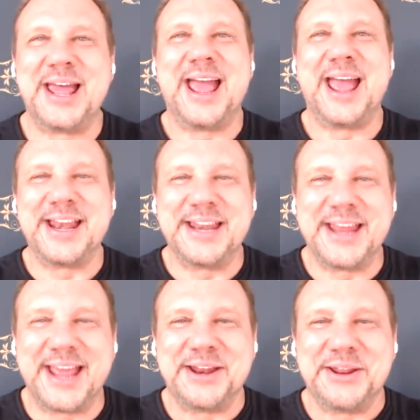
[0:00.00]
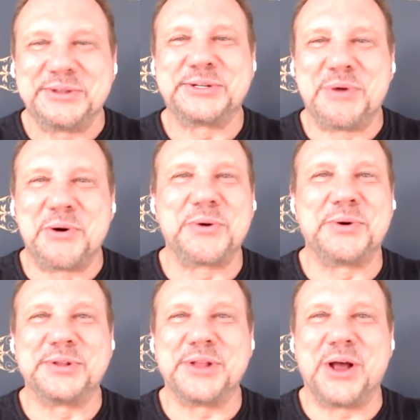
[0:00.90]
and you
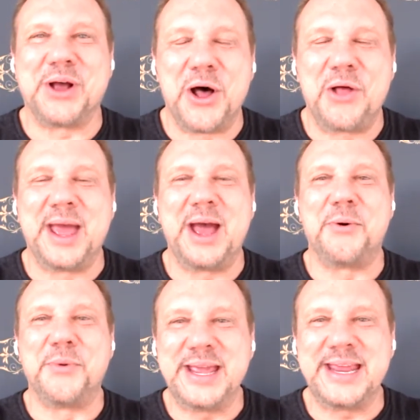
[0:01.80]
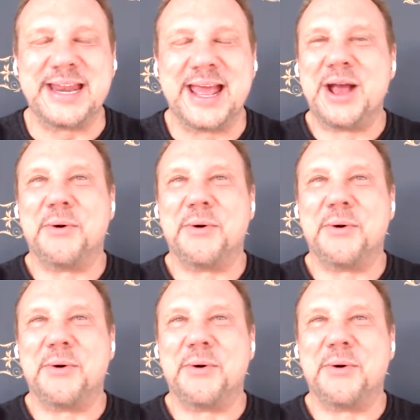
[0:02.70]
smoke all that weed?